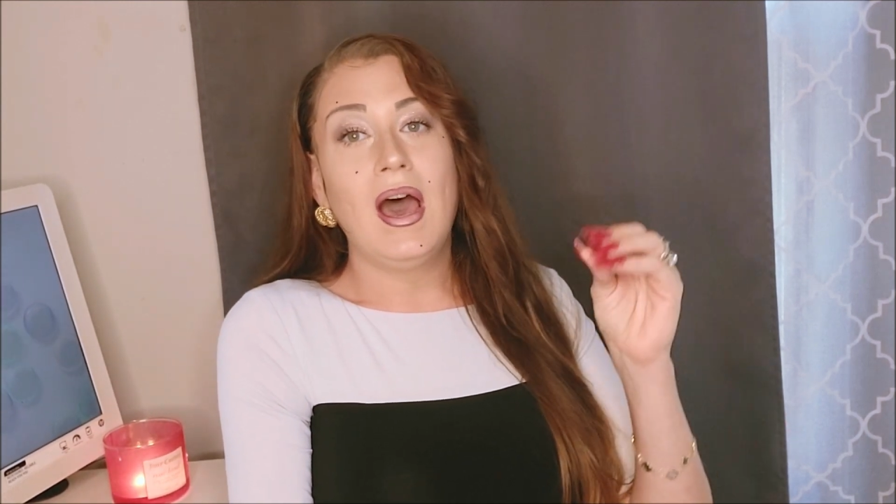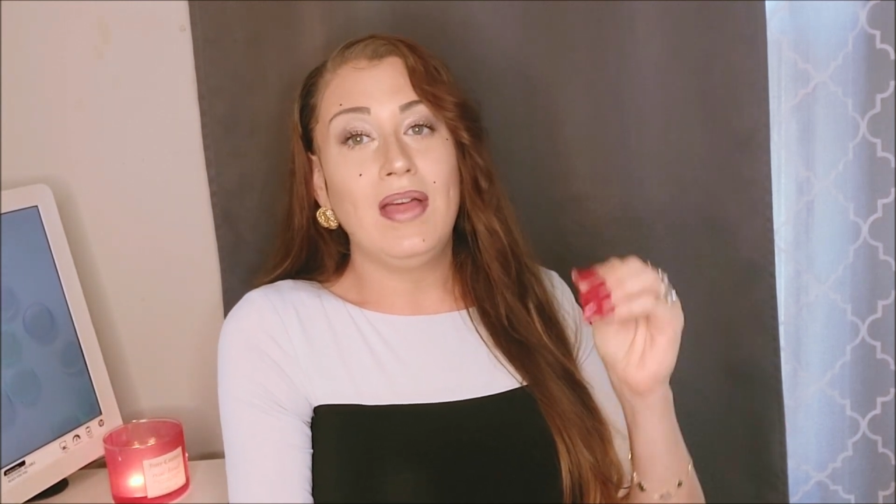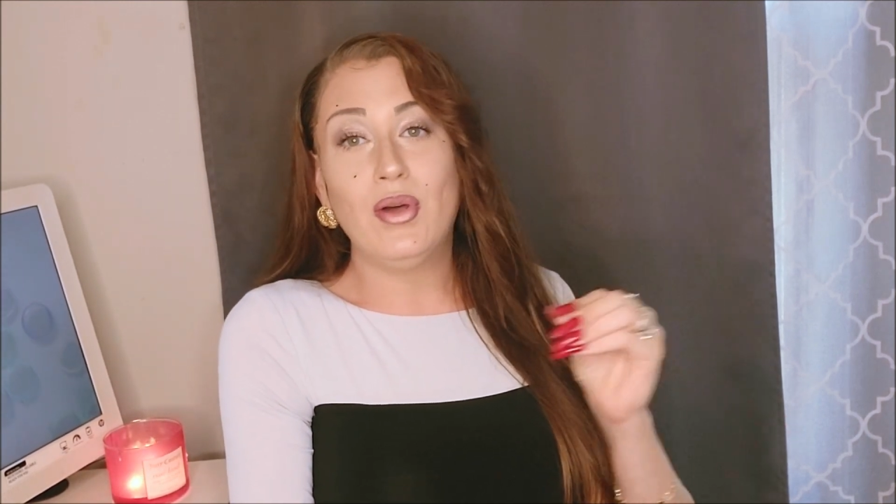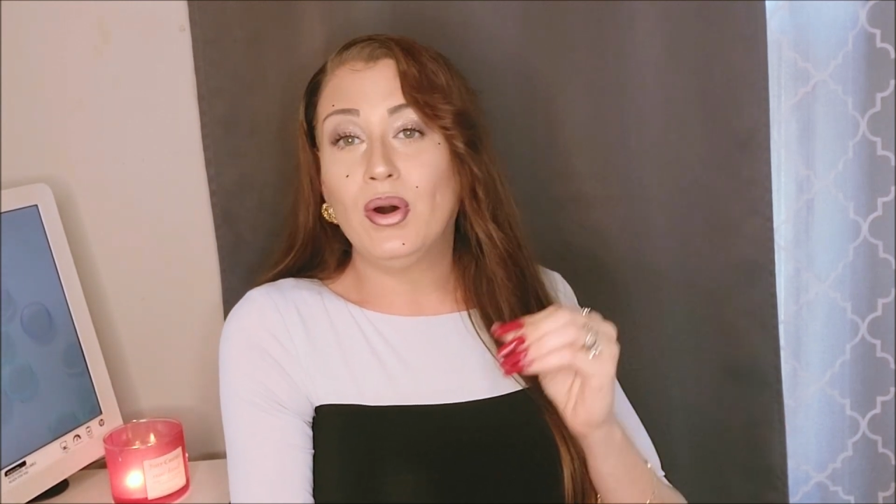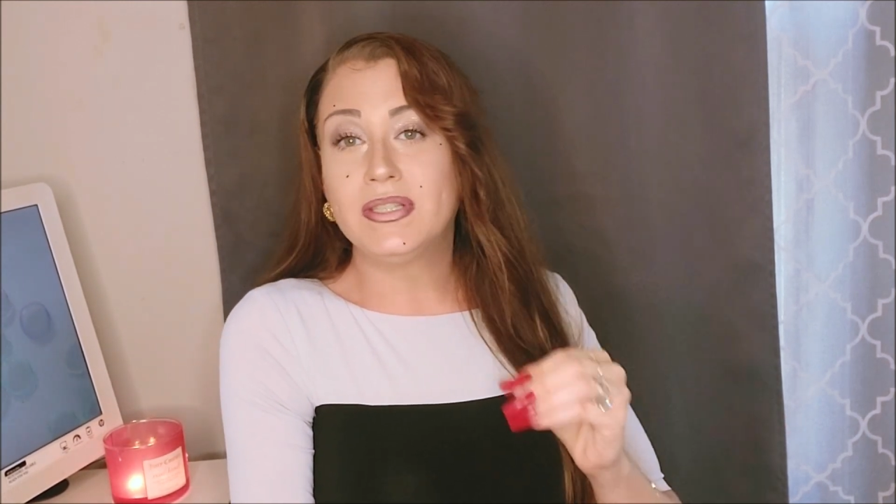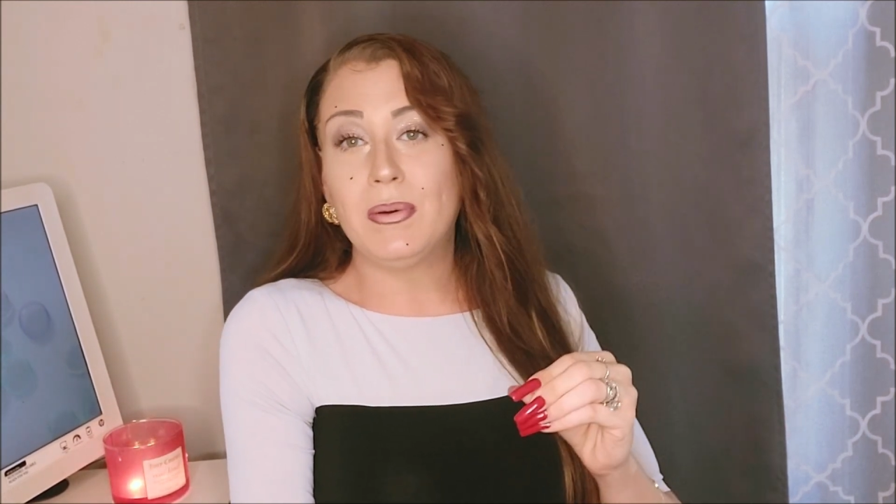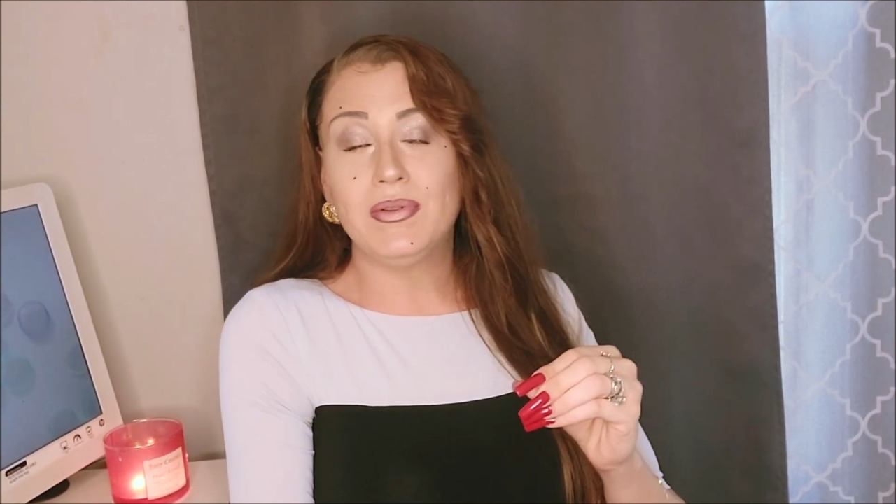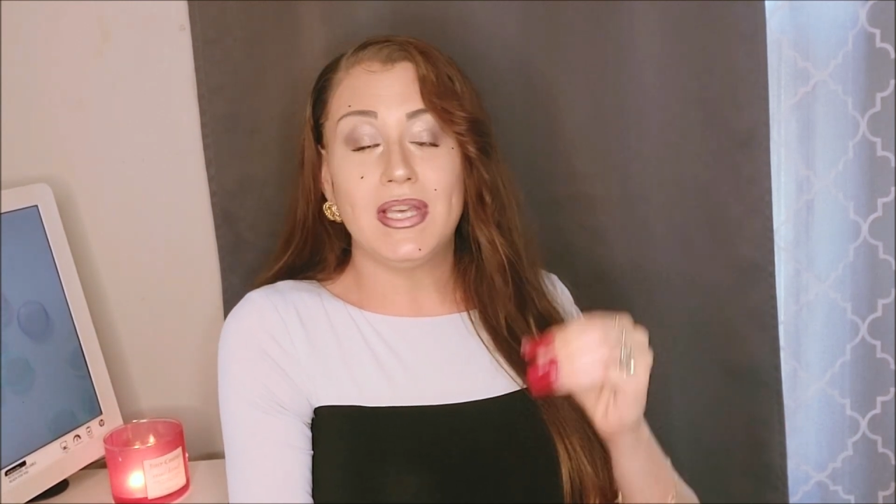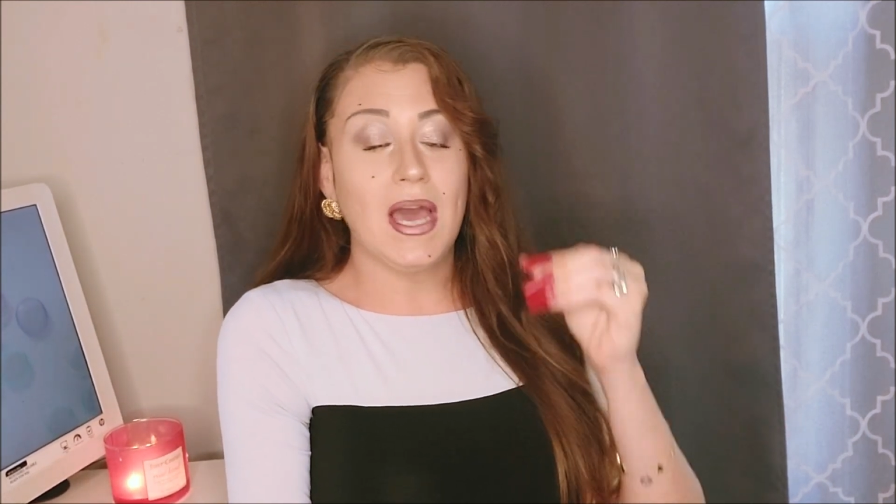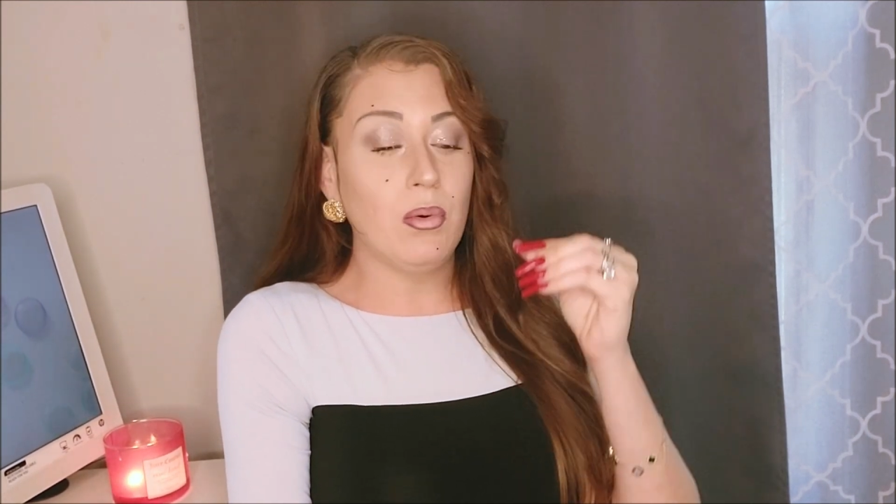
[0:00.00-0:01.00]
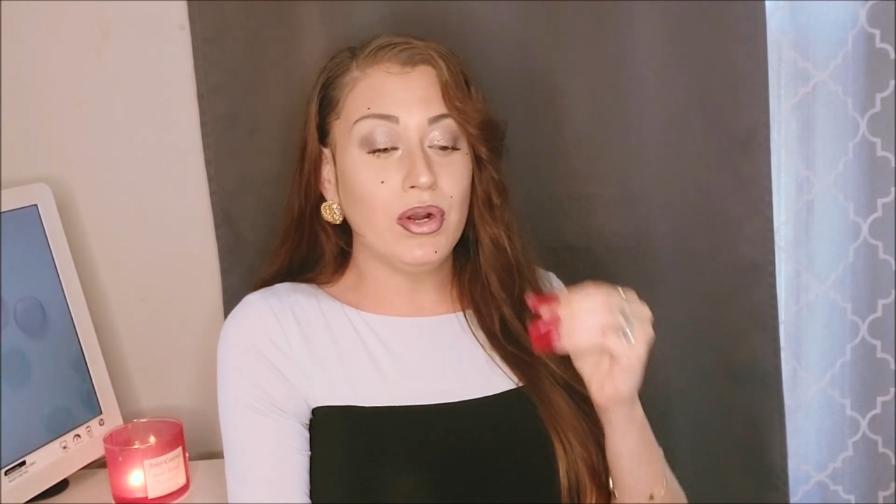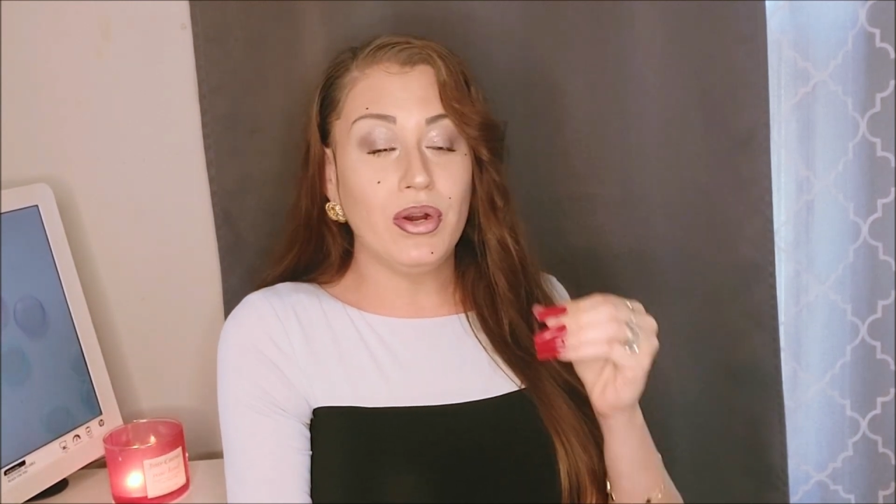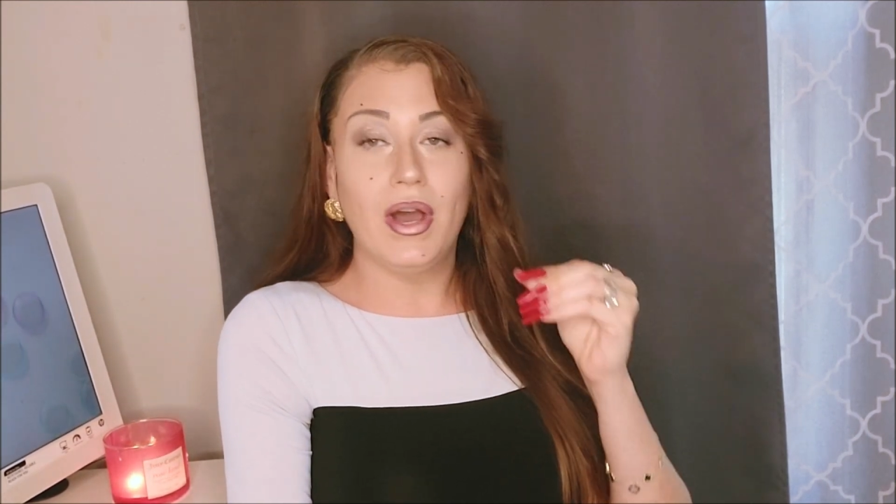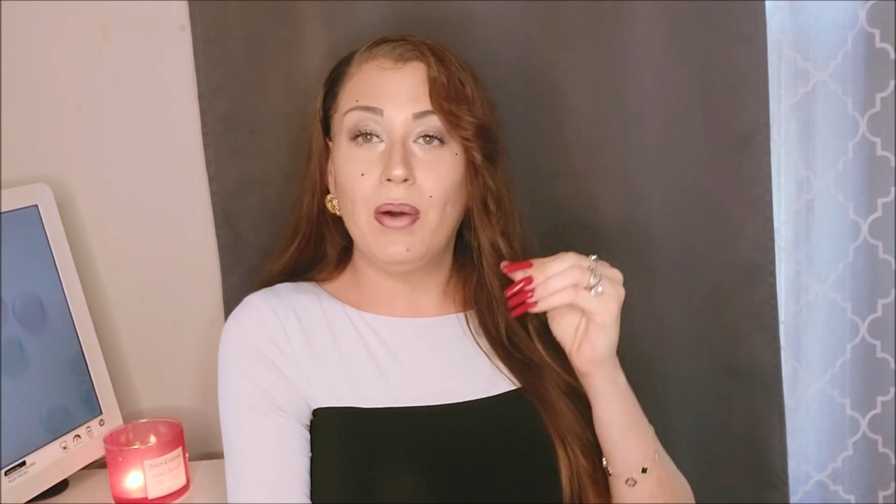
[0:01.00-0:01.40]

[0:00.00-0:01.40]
the whole time I was like, I want a girl,